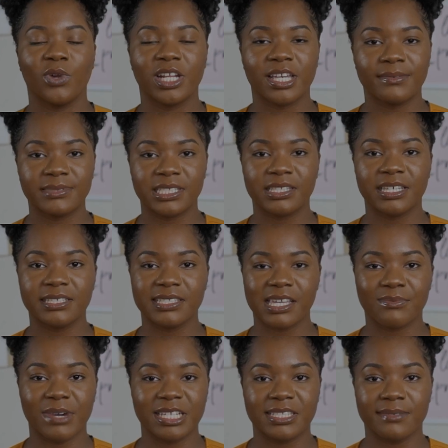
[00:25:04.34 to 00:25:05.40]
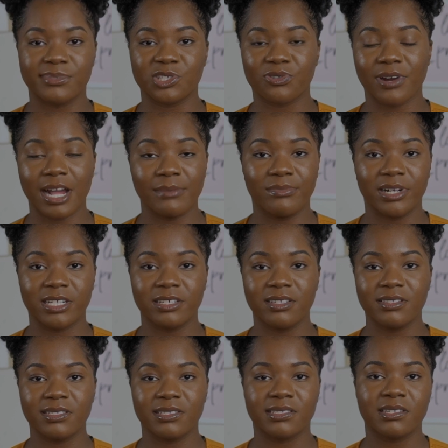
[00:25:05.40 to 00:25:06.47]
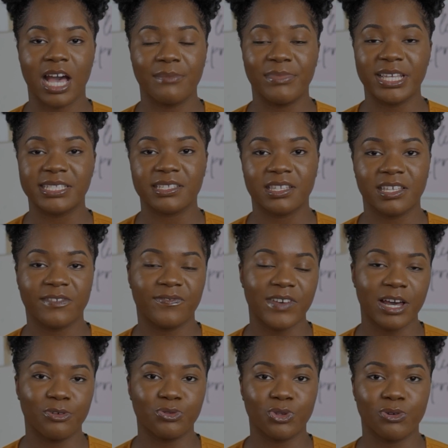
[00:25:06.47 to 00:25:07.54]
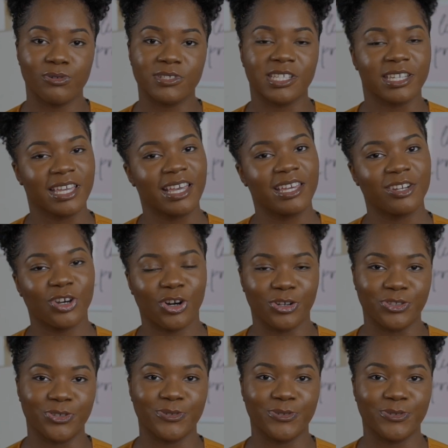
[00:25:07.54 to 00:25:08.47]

When it comes to things like my subscribe buttons, I basically found those again on